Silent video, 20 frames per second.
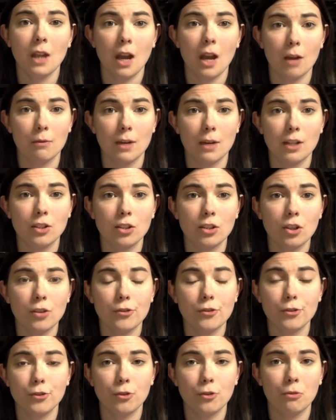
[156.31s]
original.
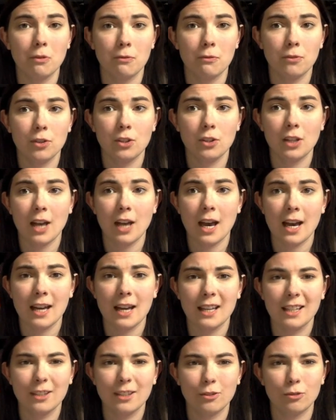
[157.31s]
So if you
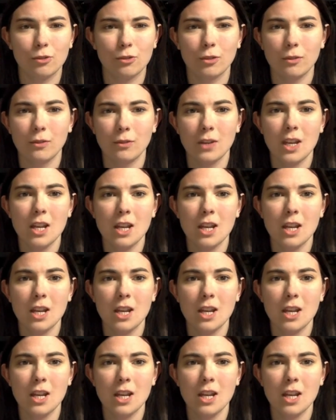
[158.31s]
like sort of